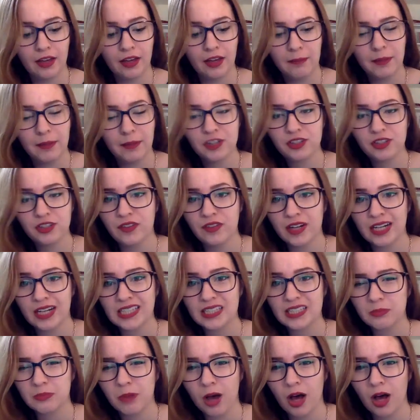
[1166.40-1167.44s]
I pictured it very
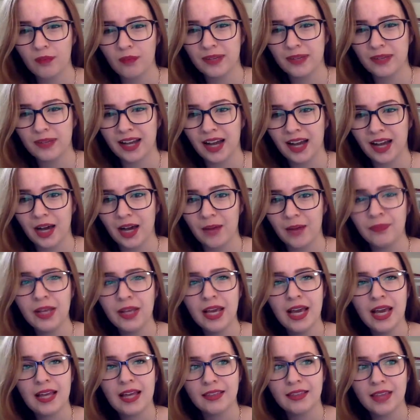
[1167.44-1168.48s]
small, but
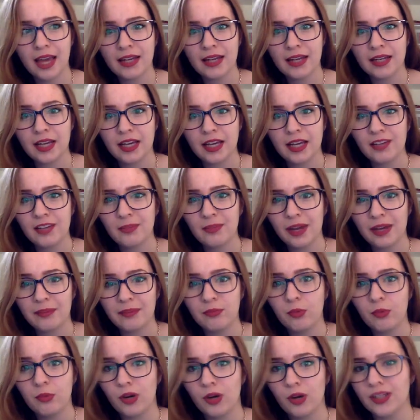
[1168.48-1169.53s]
then it went
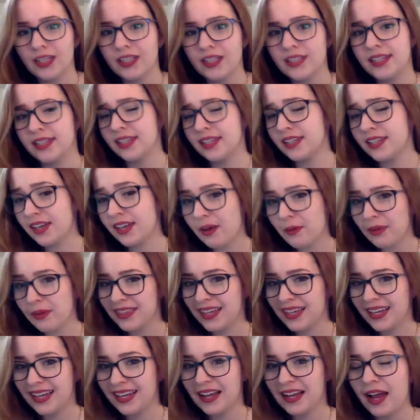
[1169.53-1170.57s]
more in detail with
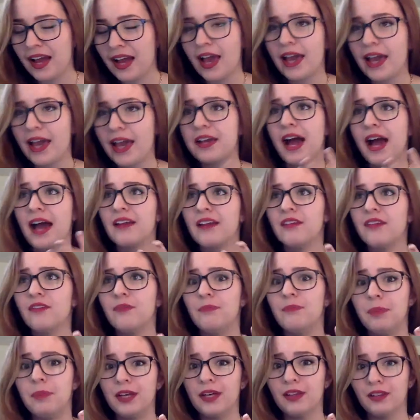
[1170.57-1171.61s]
it, and it kind
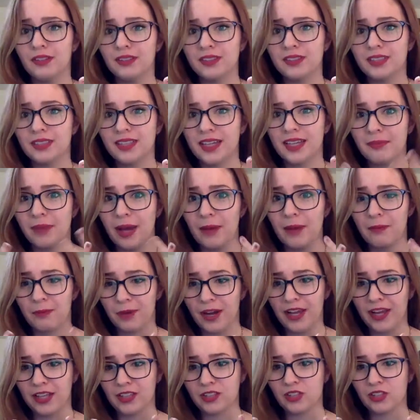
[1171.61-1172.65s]
of built in my
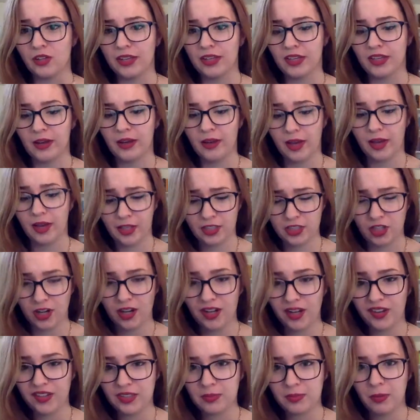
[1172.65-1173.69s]
brain. So, like, it started
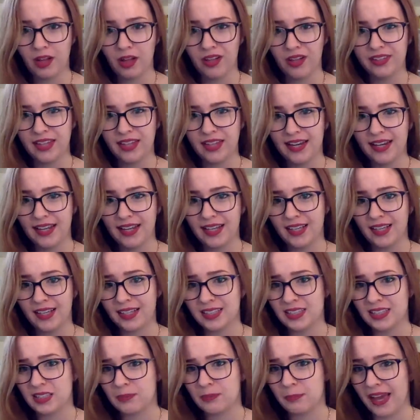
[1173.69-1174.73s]
off small, and then it
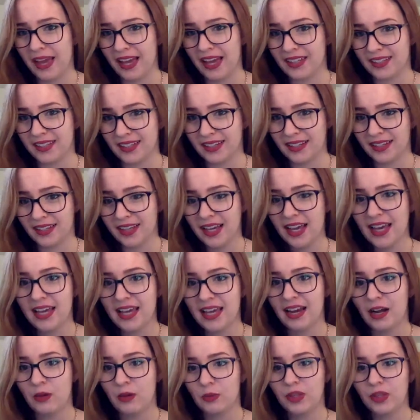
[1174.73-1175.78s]
expanded.
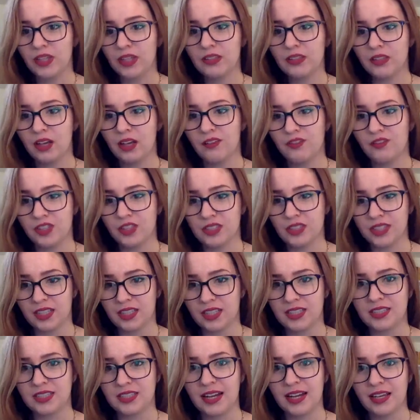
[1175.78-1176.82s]
And I really love just, like,
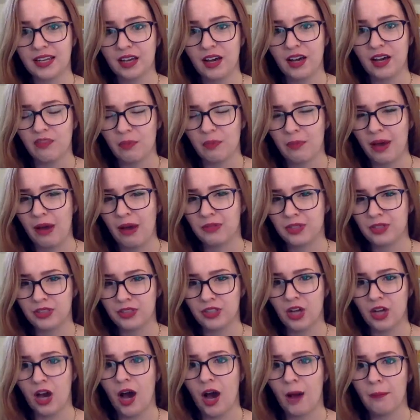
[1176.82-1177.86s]
the setting of a
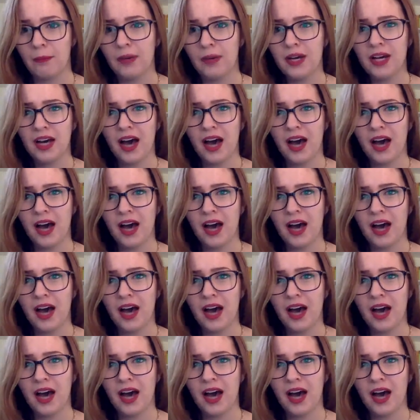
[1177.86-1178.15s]
mountaintop